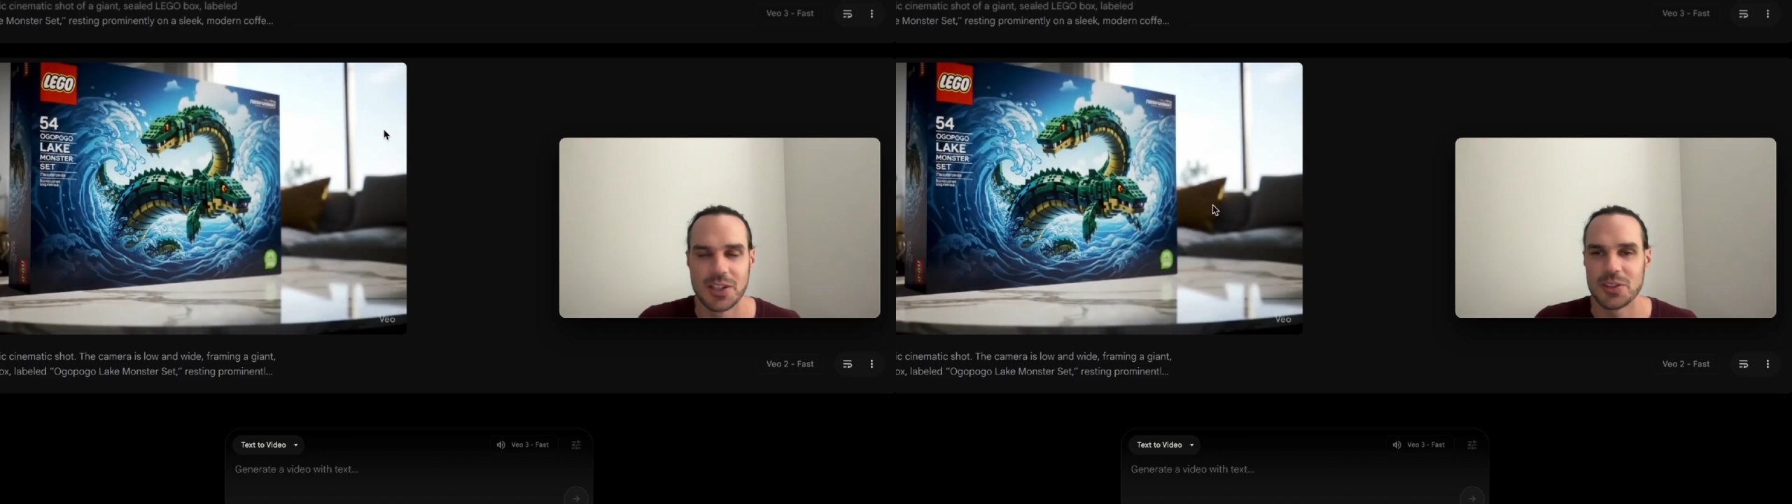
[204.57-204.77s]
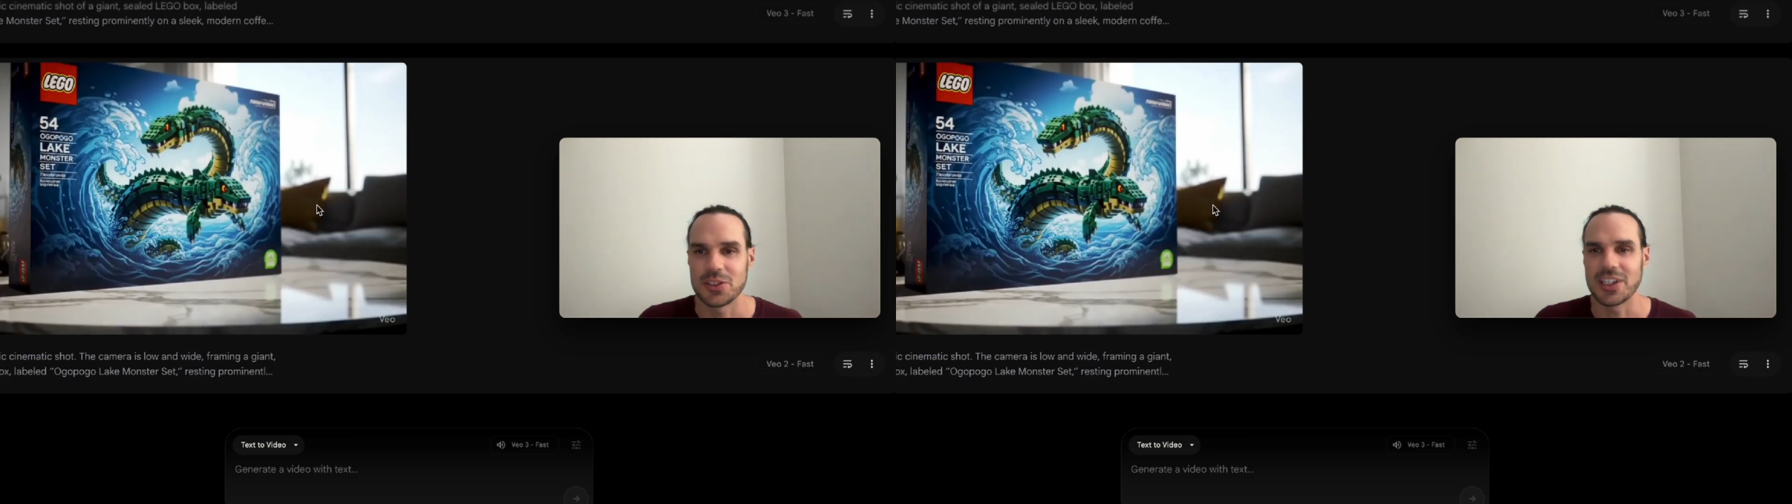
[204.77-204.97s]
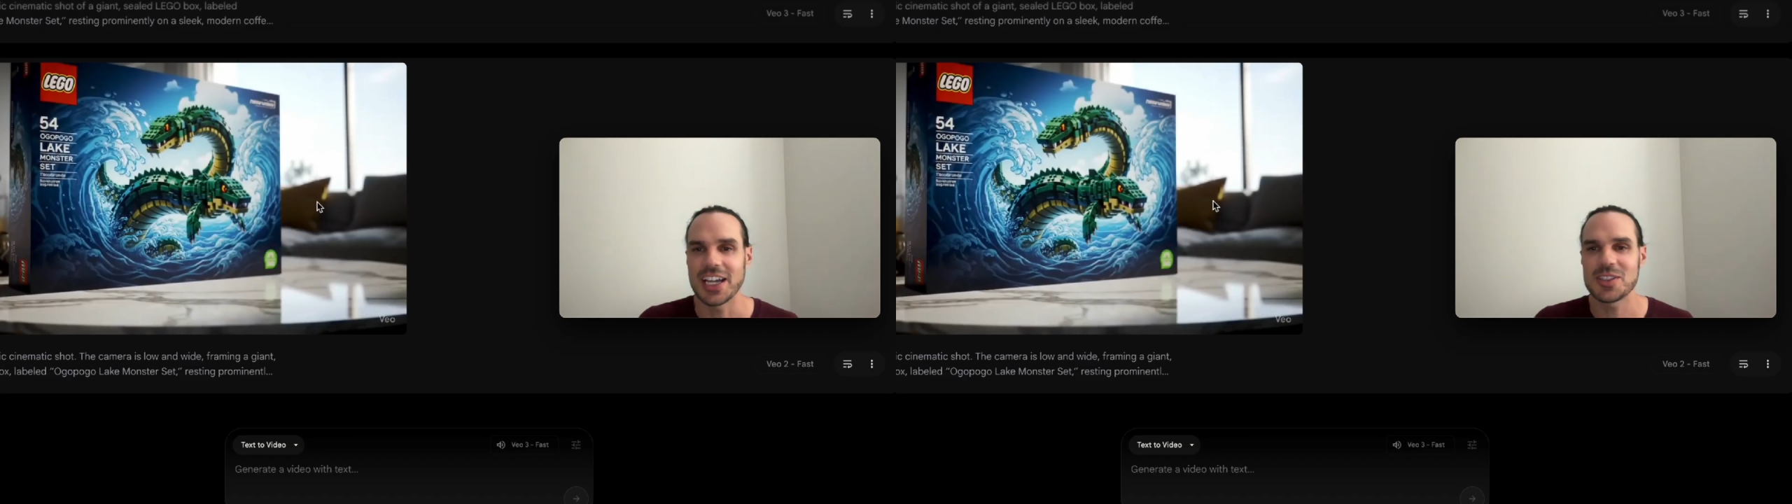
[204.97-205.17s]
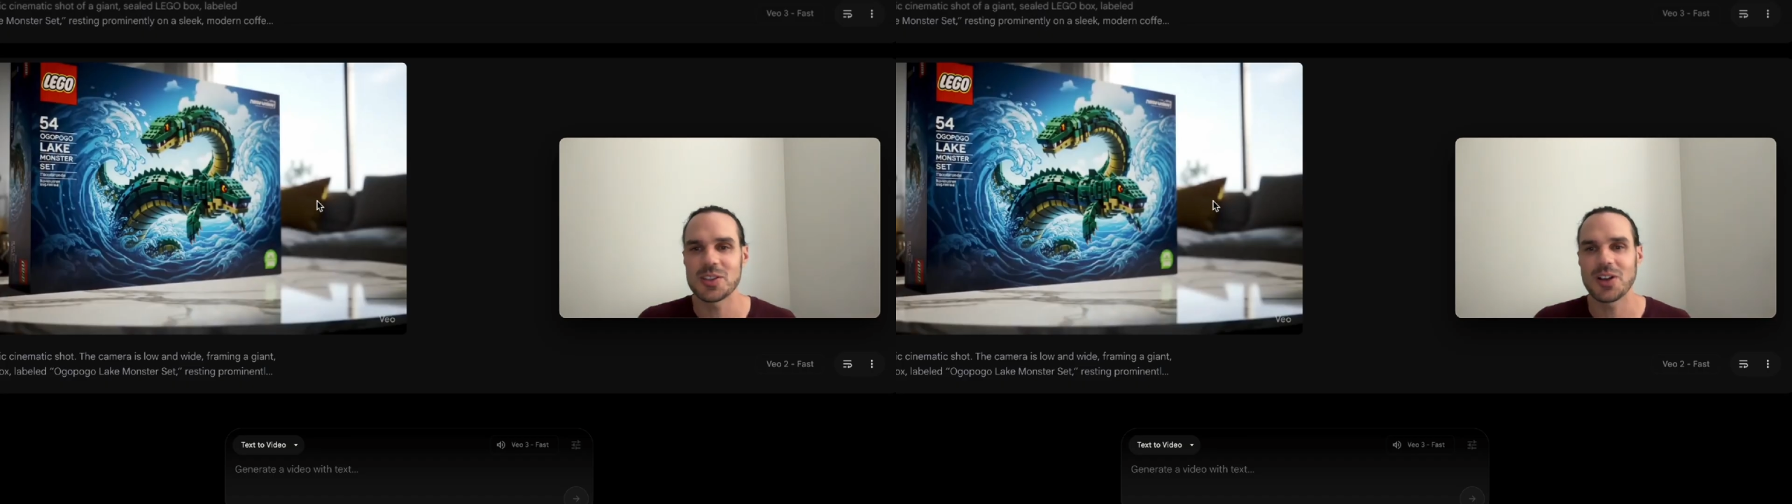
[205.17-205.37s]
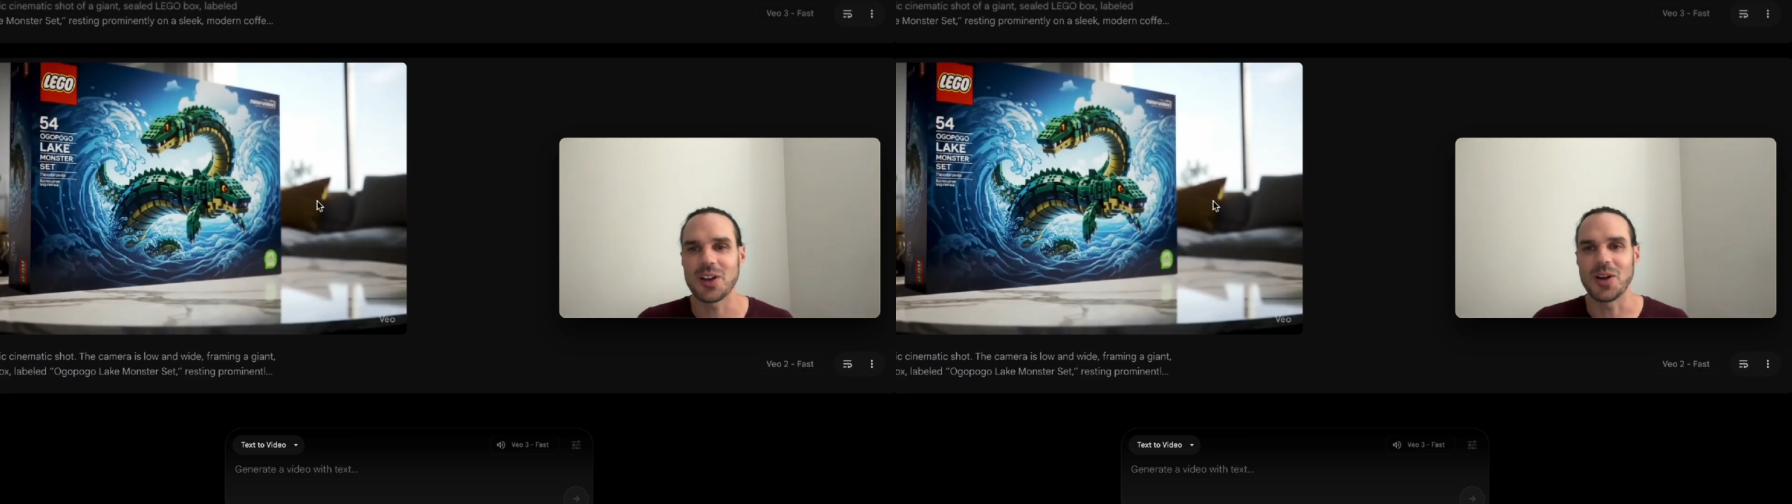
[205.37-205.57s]
So you guys
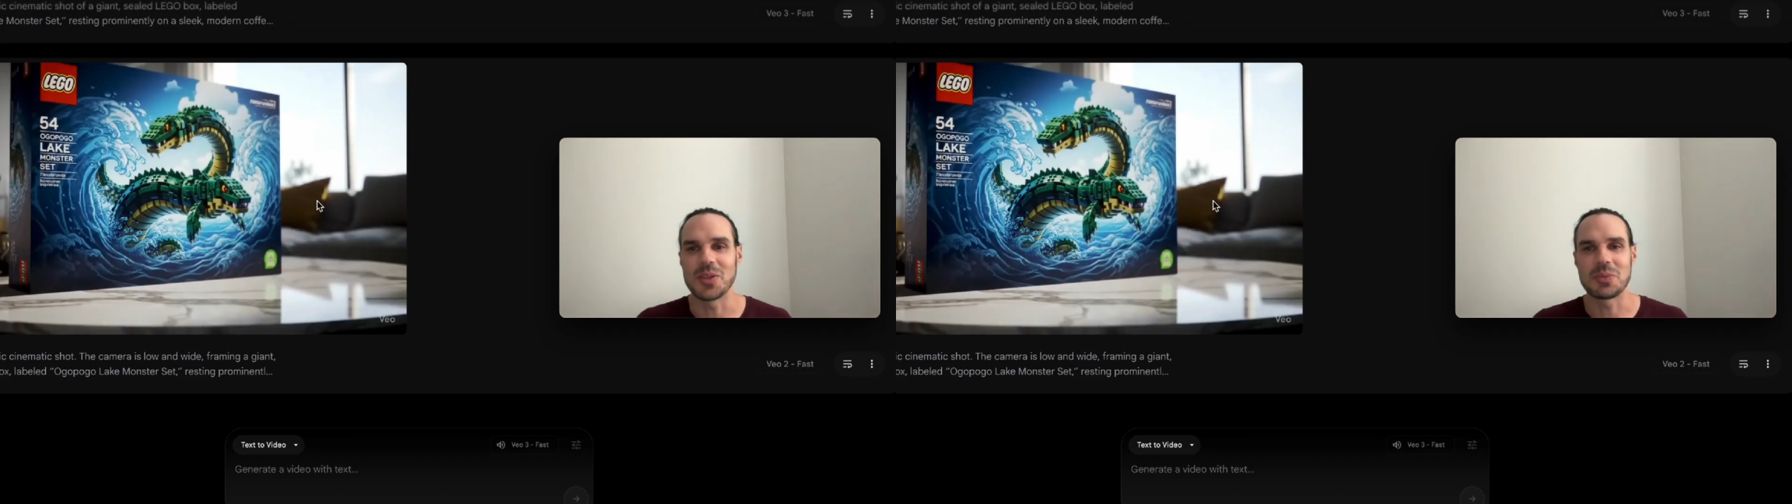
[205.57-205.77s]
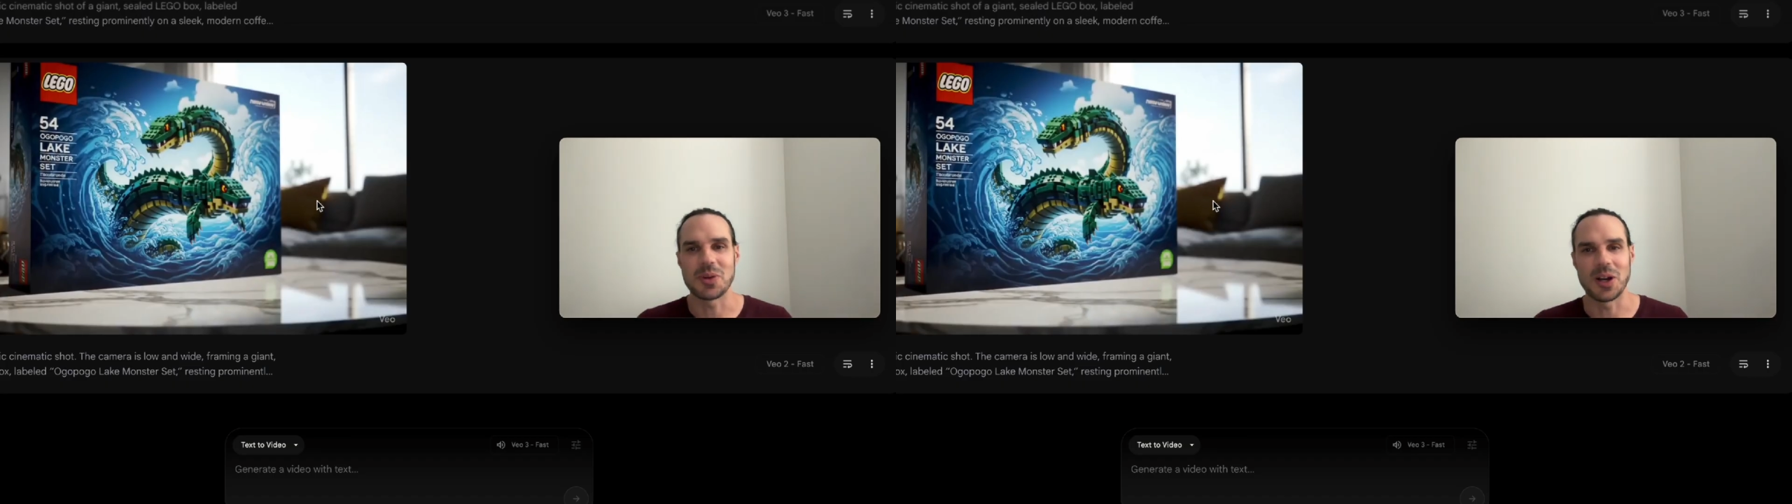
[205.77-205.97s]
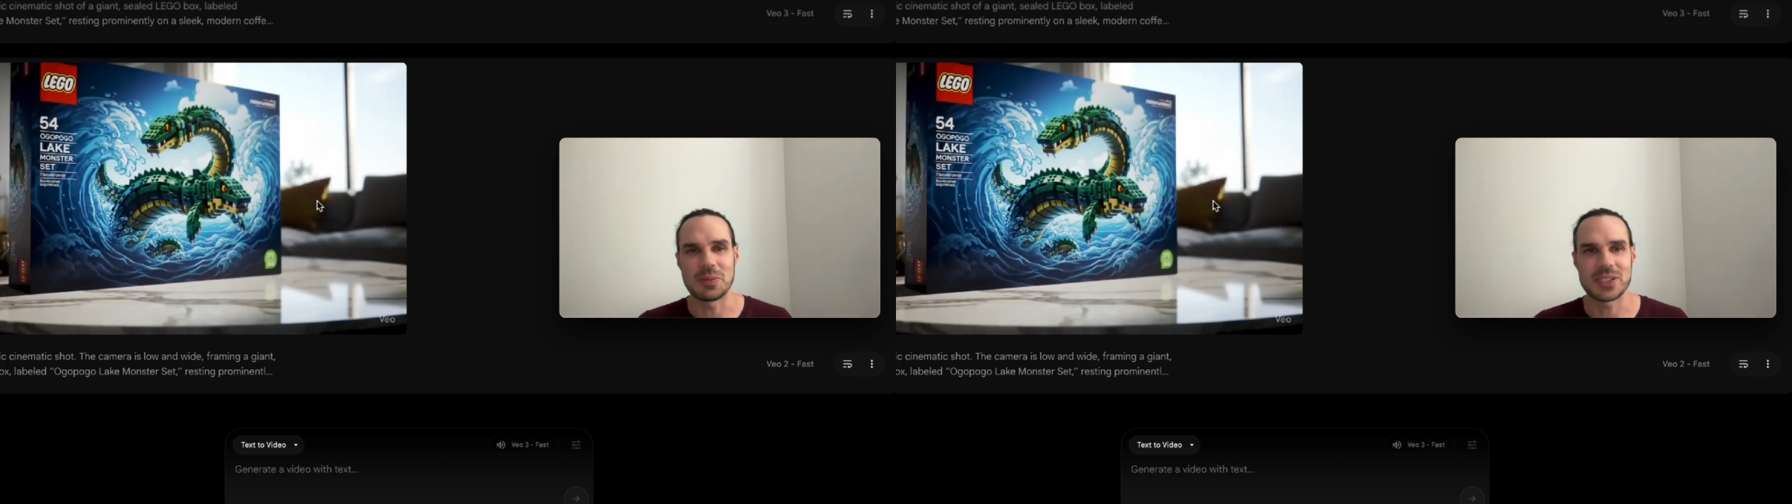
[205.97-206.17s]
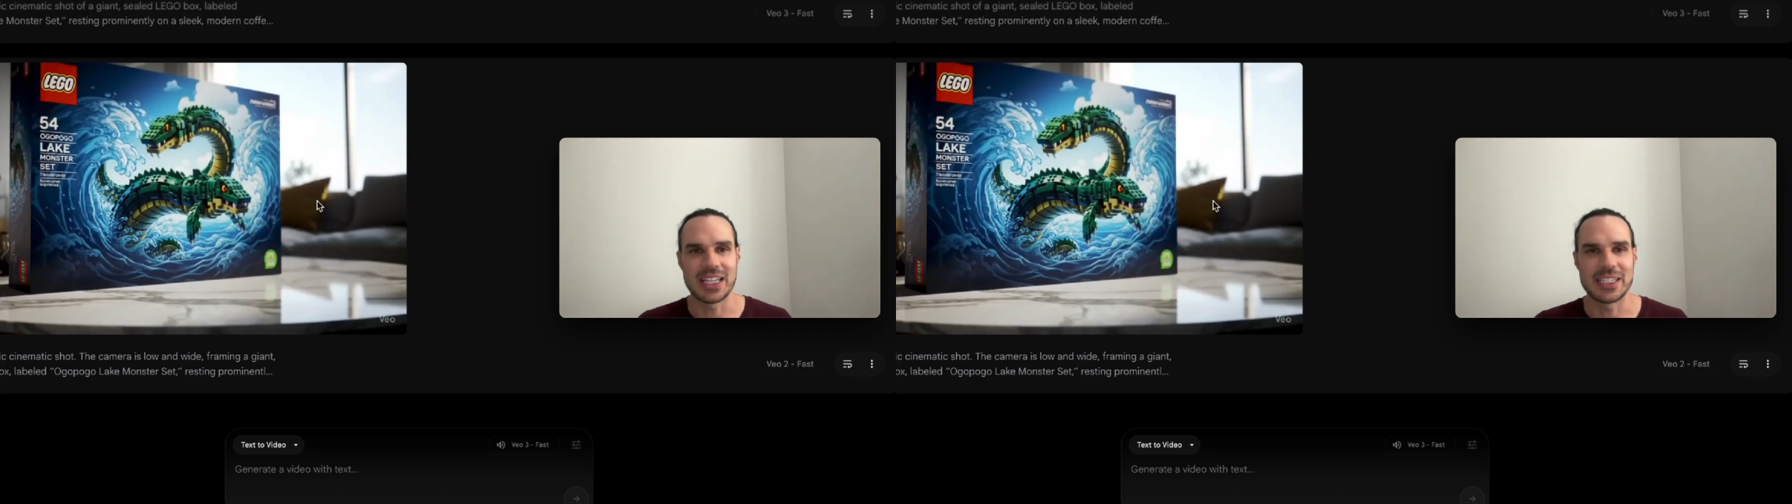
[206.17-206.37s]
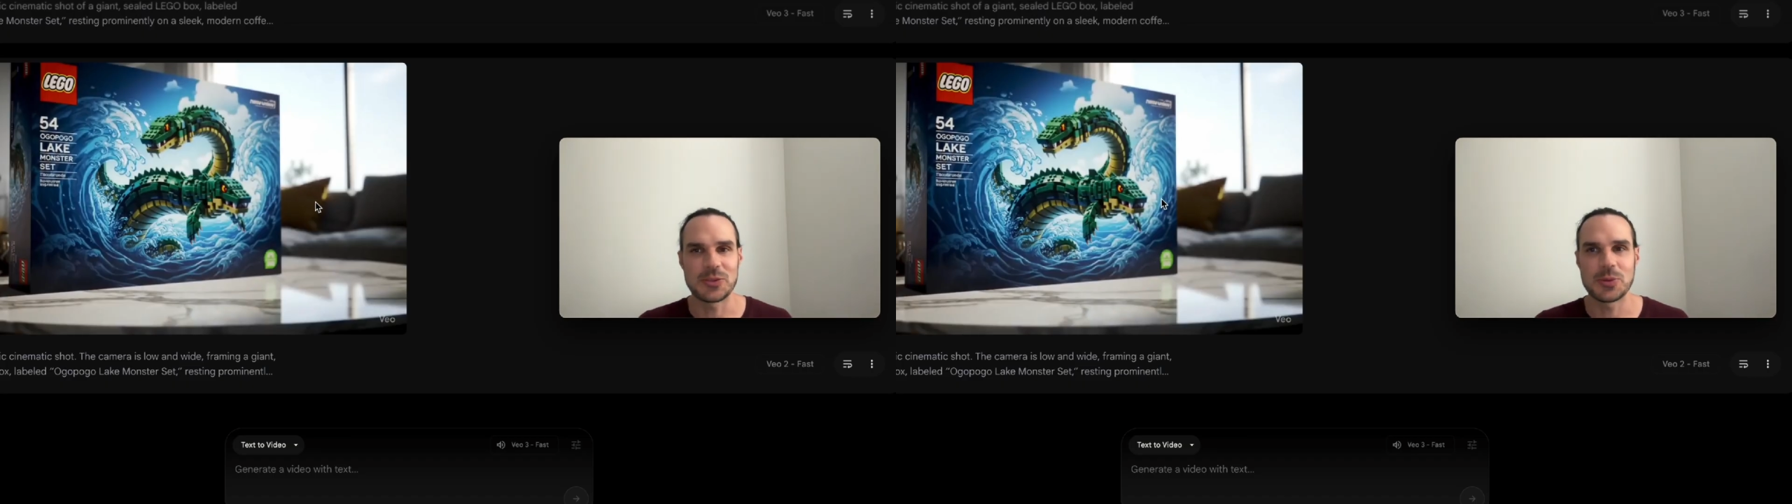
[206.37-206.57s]
saw all the prompts,
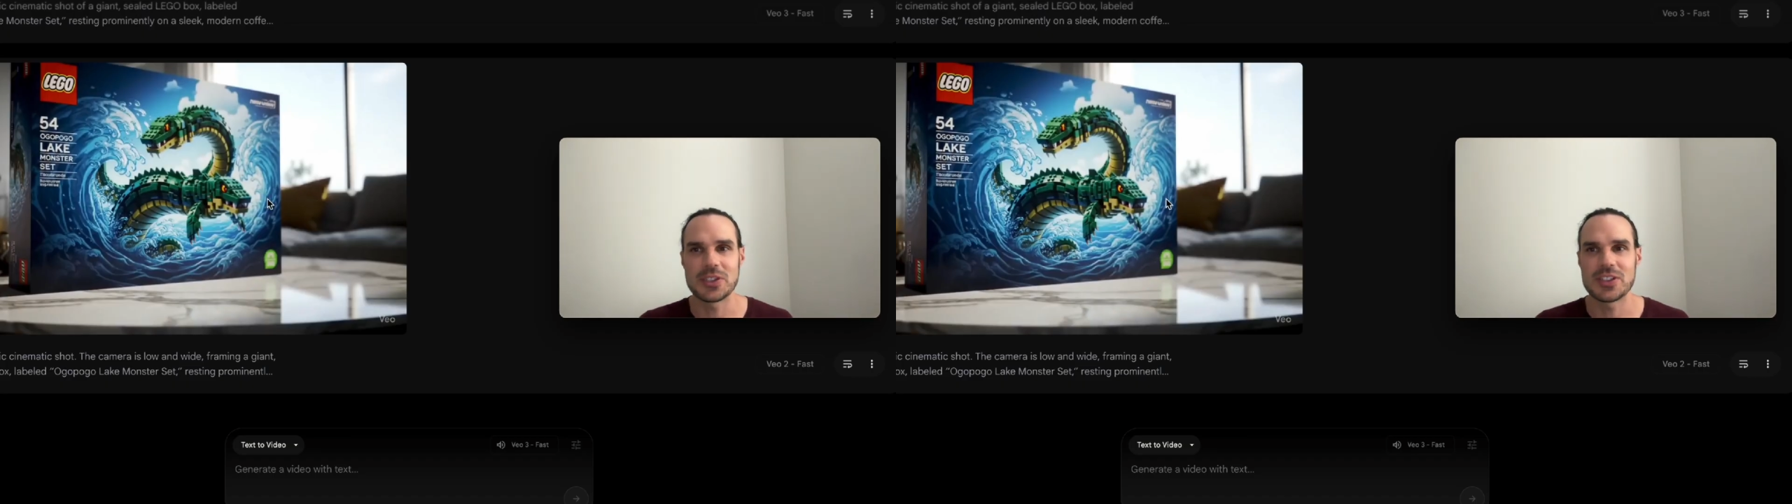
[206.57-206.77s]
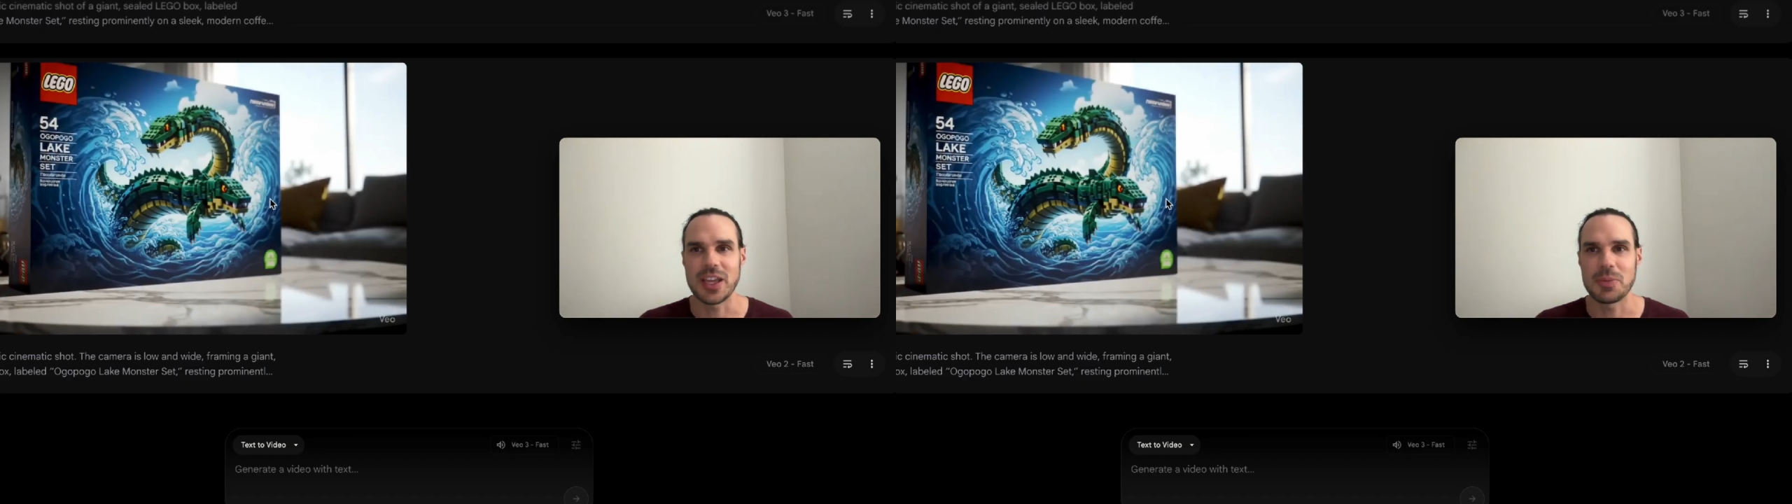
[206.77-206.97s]
and this was,